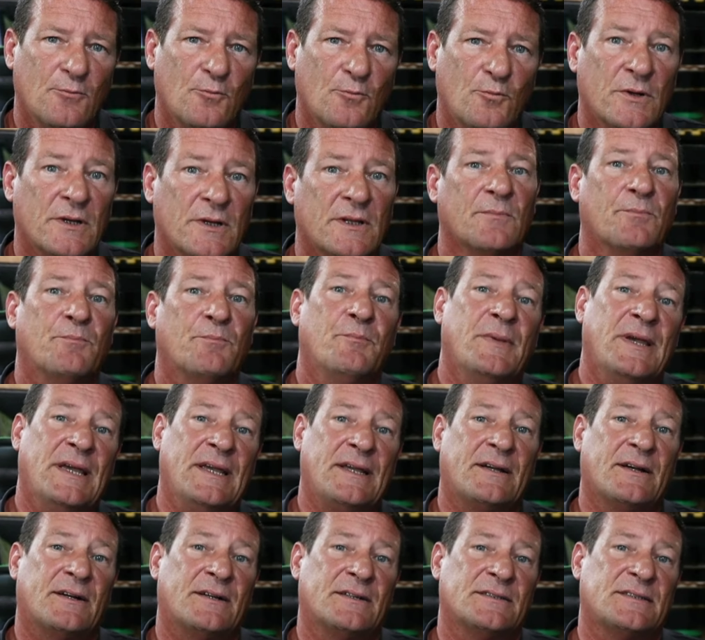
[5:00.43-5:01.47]
will
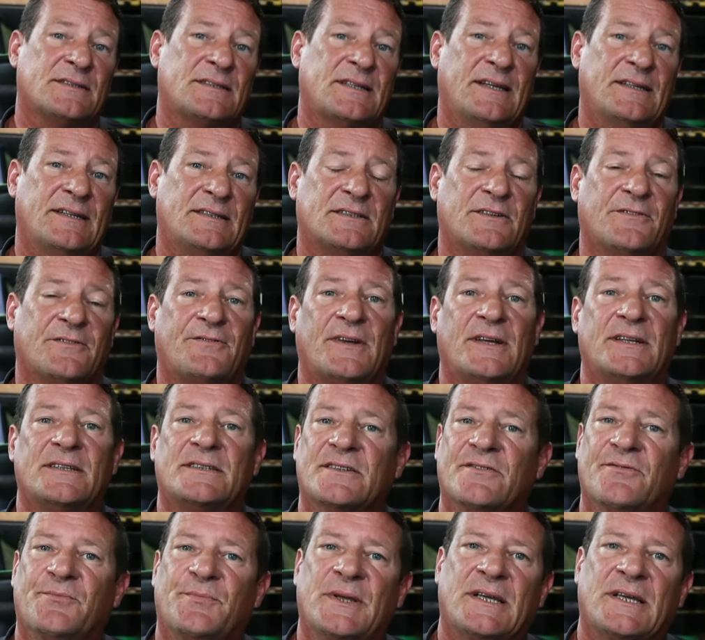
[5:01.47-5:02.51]
make our snakes
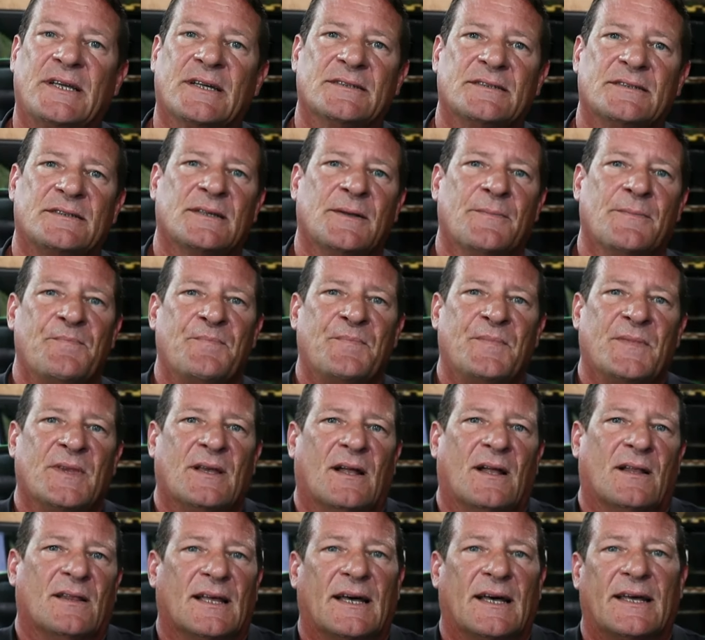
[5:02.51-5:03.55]
defensive, because
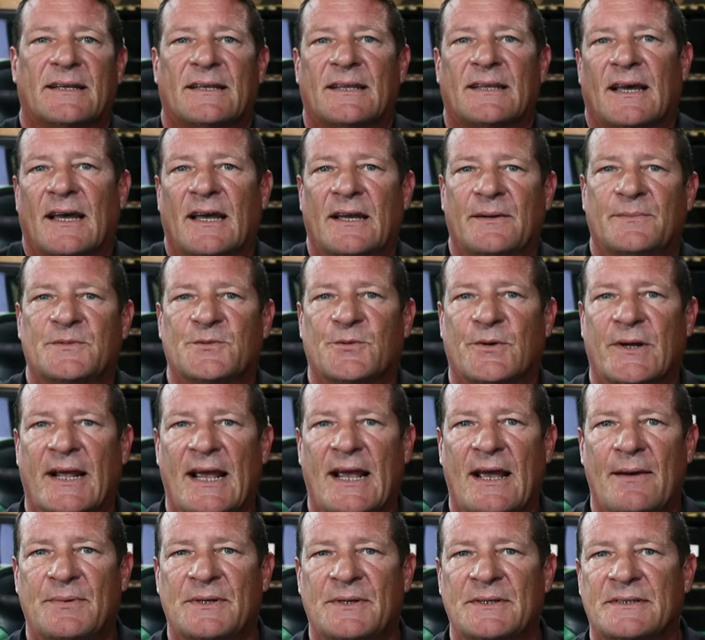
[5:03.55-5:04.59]
a lot of times what
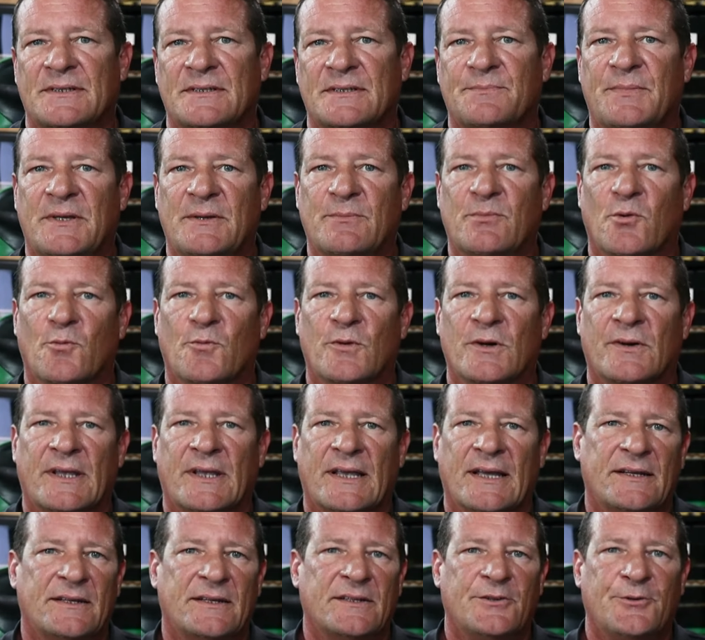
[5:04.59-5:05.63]
happens is people will
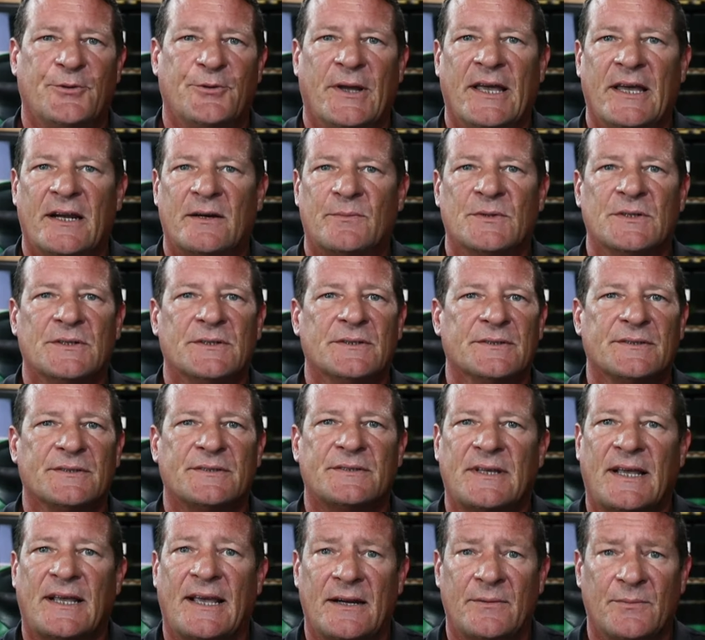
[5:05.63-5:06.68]
get new
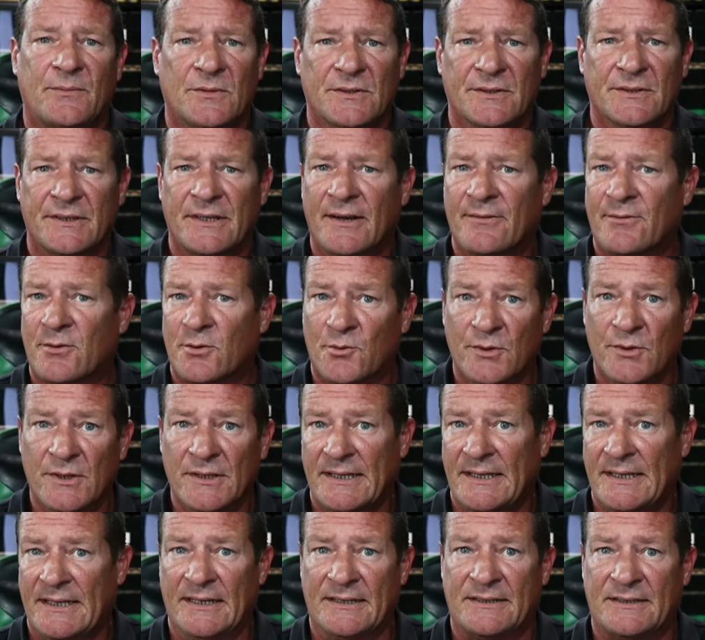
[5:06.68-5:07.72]
animals. The animal never
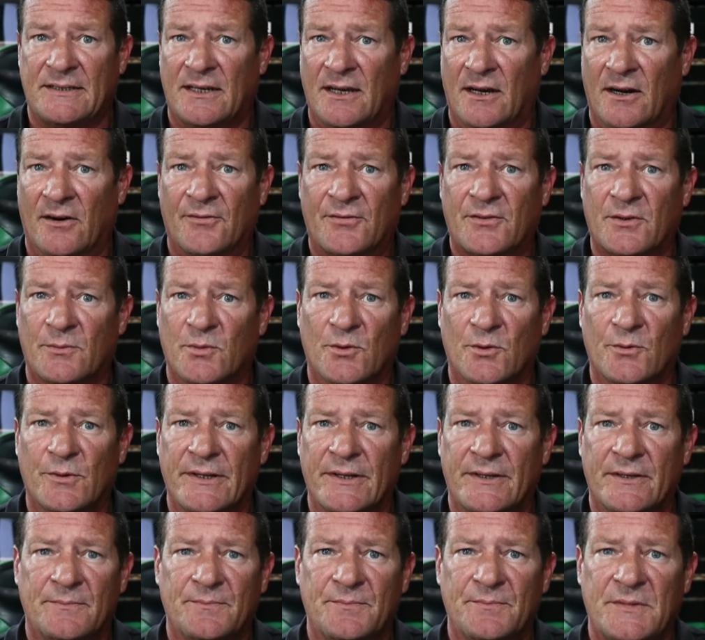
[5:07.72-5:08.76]
really gets comfortable
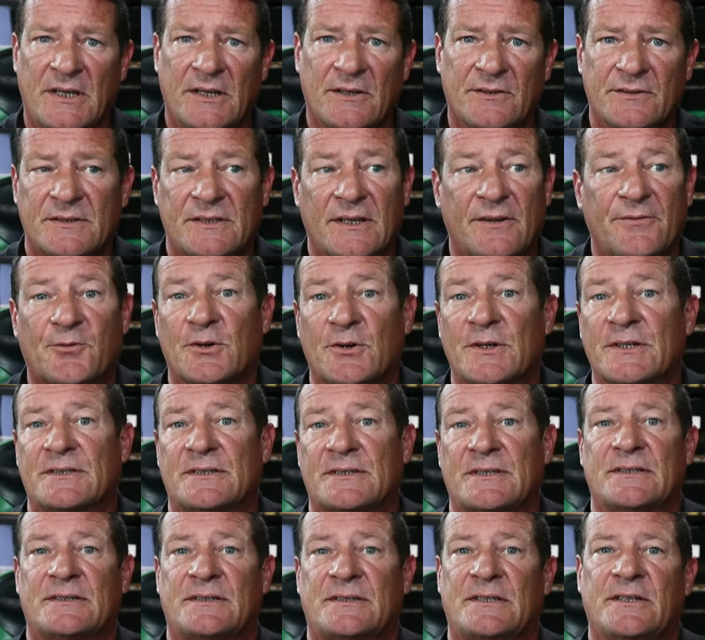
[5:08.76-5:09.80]
with them. You know, say for
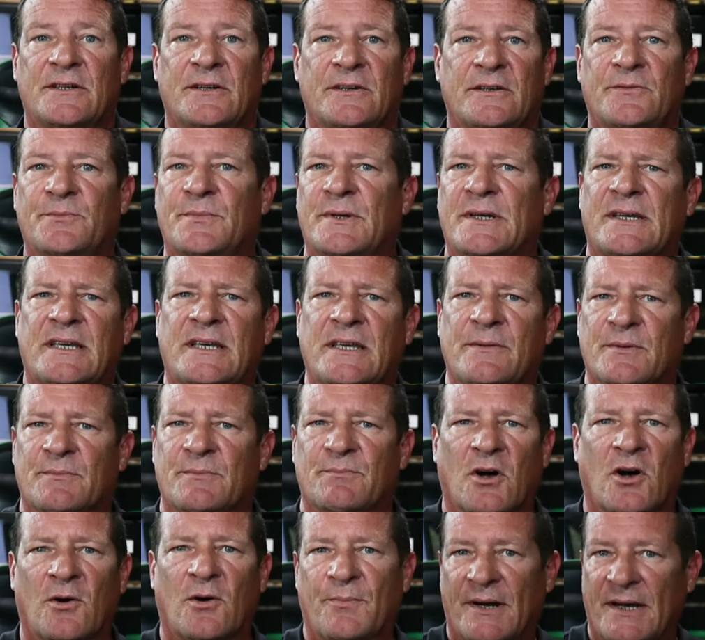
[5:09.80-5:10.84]
instance, you know, you've been
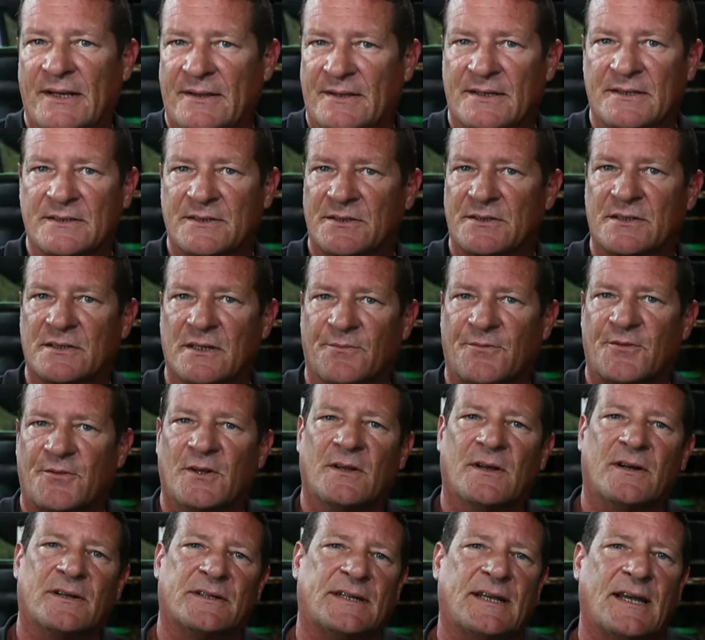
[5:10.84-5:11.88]
keeping ball pythons or something for
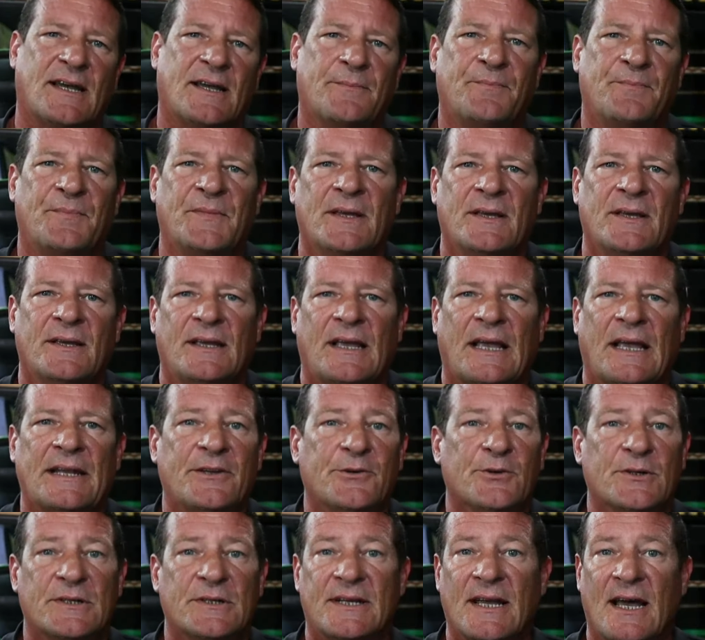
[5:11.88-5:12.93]
a long time
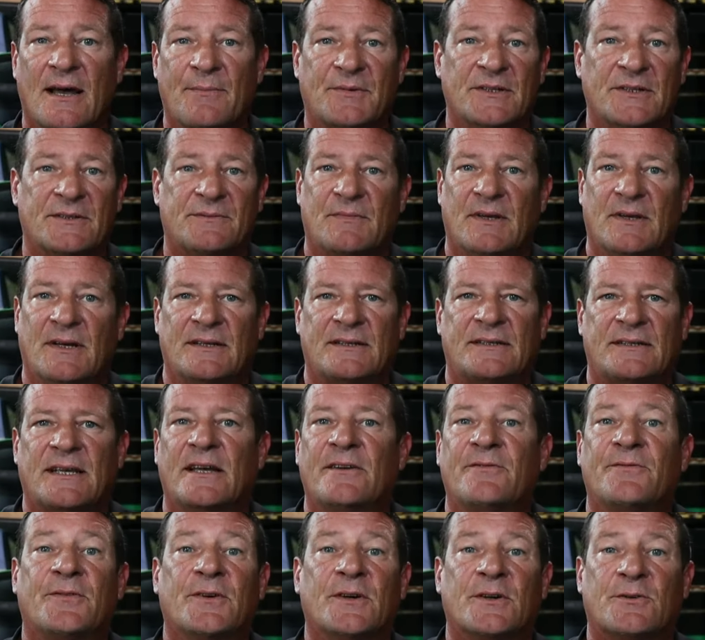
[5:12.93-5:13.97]
and you adopt a
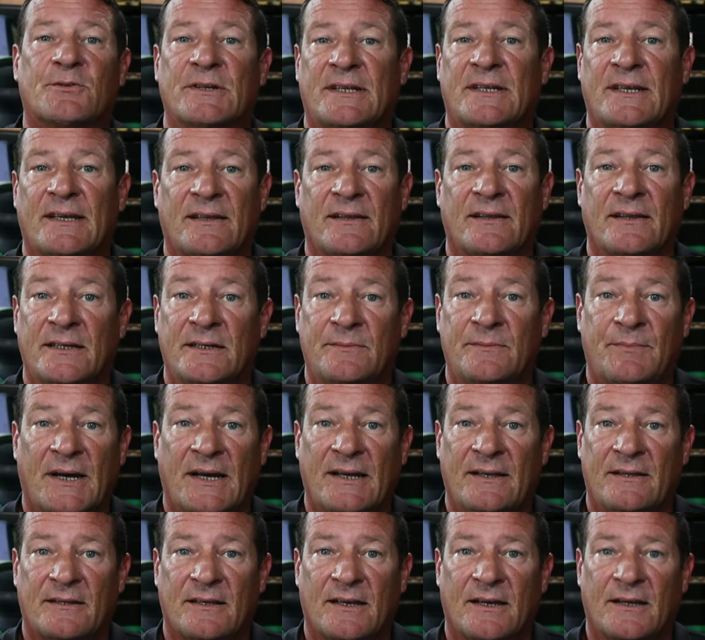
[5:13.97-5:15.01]
10-foot reticulated
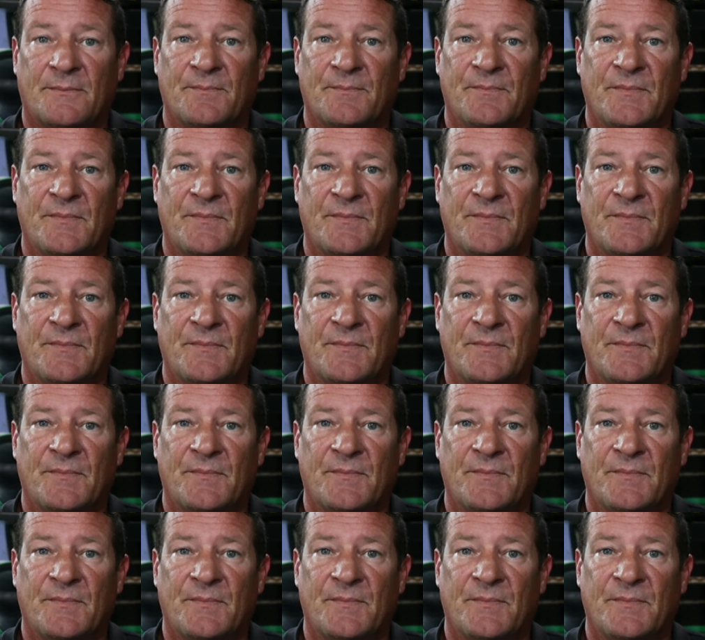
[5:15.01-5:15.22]
python.